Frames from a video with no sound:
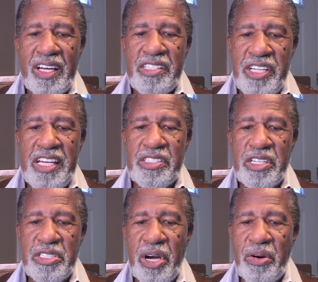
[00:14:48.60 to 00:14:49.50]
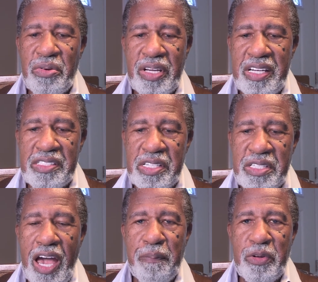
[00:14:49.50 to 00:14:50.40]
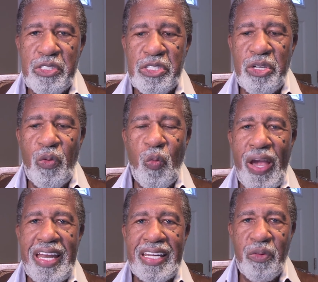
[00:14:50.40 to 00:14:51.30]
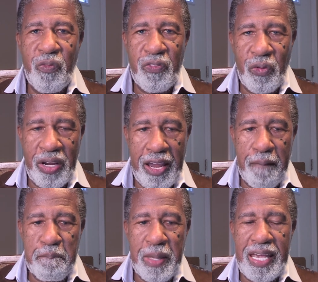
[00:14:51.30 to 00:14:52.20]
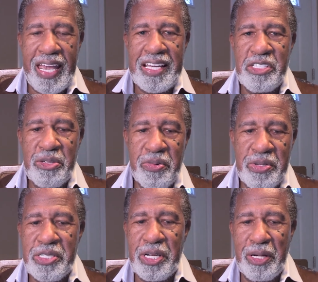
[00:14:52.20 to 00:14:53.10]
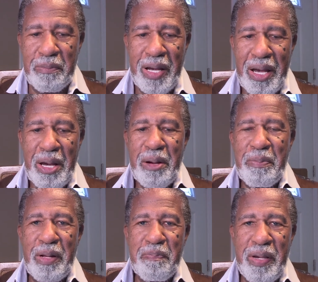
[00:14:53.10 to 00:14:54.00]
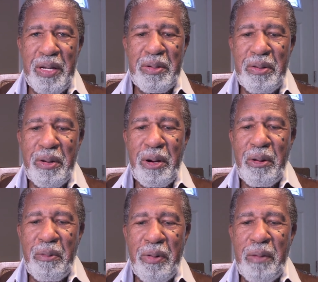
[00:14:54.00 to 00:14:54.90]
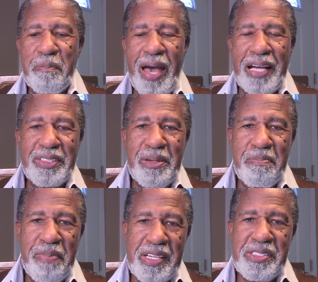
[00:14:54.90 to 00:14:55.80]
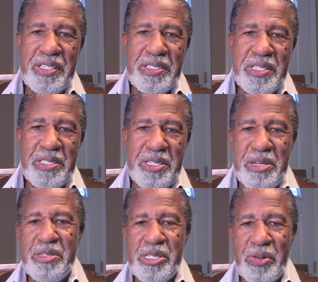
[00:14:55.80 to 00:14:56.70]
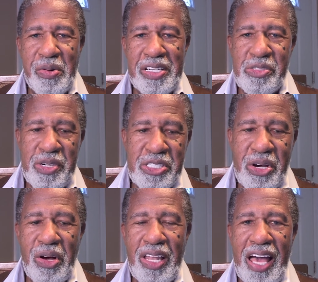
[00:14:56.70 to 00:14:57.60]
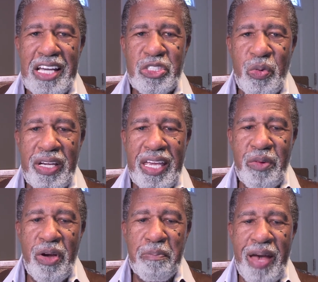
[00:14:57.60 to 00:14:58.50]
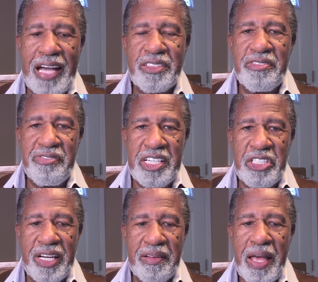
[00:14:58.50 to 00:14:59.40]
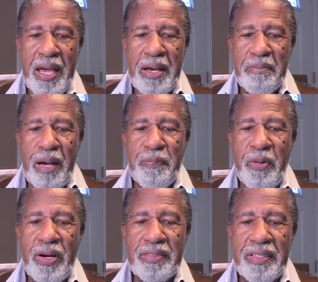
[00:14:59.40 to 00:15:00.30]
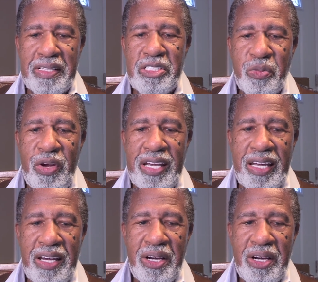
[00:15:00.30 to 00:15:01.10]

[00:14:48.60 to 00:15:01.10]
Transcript: Jesus told his disciples to wait for him in Jerusalem, but Peter went back to business as usual, as we saw last week. He went back to fishing. My point last week